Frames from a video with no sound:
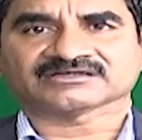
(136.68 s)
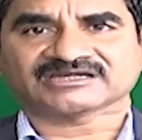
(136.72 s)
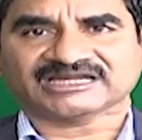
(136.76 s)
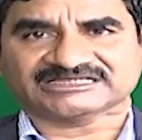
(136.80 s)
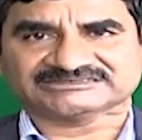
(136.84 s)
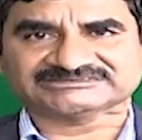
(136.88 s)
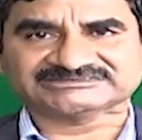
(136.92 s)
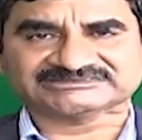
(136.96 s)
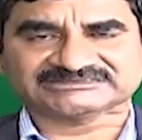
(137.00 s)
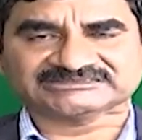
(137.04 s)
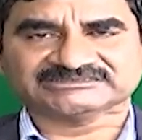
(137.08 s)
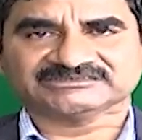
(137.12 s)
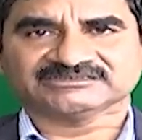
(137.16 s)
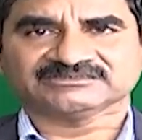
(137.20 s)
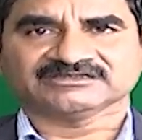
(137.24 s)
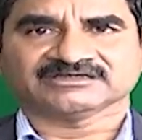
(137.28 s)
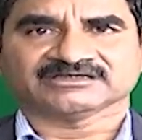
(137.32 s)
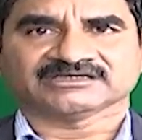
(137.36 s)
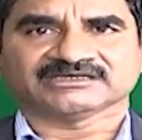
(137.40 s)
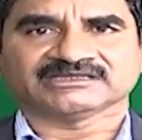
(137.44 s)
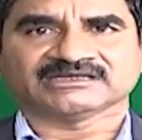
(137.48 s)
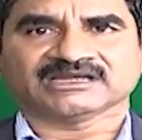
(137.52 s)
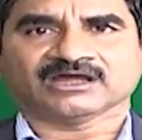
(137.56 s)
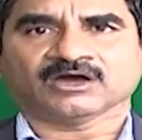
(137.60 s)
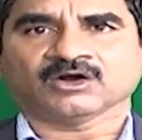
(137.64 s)
trust
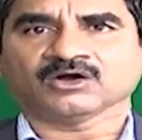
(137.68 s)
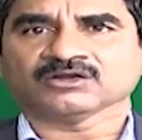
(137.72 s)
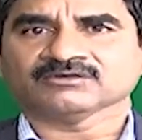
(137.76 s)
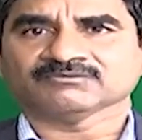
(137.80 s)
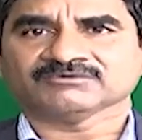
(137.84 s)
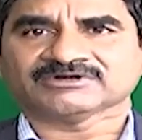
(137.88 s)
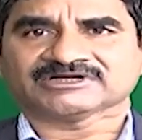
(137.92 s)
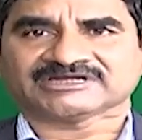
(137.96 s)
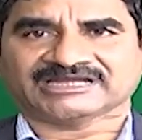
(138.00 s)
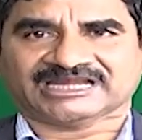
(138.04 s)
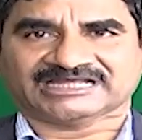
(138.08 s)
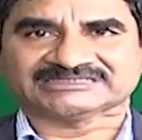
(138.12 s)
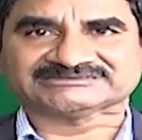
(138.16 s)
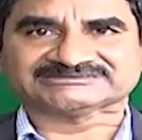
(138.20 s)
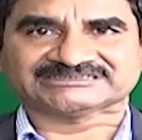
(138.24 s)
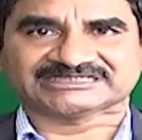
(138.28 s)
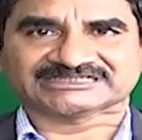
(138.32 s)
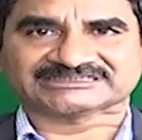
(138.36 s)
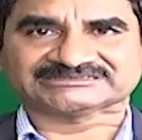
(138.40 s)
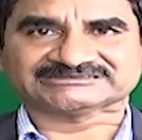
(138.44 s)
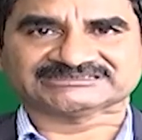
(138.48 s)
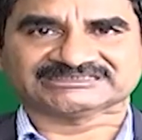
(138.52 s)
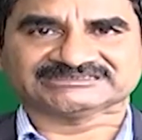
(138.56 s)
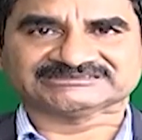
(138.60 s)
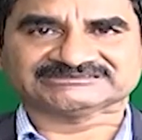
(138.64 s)
in all our
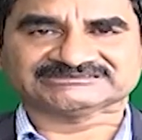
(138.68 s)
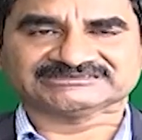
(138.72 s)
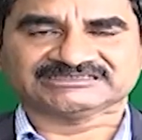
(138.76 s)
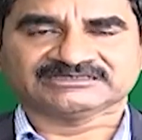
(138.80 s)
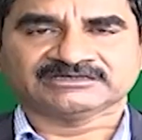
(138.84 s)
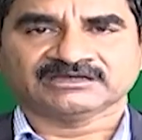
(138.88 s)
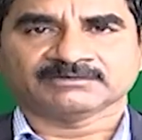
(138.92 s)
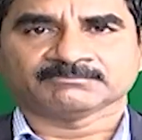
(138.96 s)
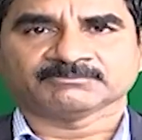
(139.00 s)
transactions.